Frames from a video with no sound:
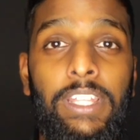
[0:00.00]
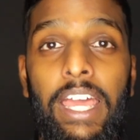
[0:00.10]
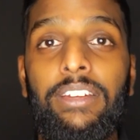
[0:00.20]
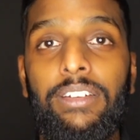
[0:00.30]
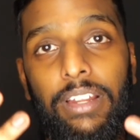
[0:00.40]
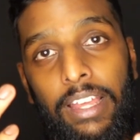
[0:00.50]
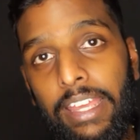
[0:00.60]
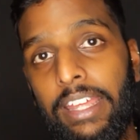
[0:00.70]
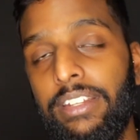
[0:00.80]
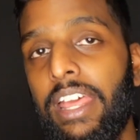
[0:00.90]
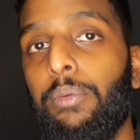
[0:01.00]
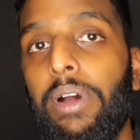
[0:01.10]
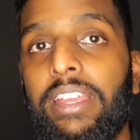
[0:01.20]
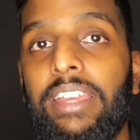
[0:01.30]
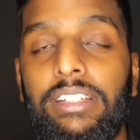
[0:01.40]
Then again,
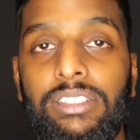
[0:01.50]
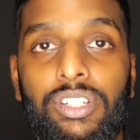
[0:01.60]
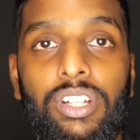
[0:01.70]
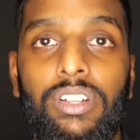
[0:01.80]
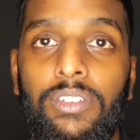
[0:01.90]
networking is good.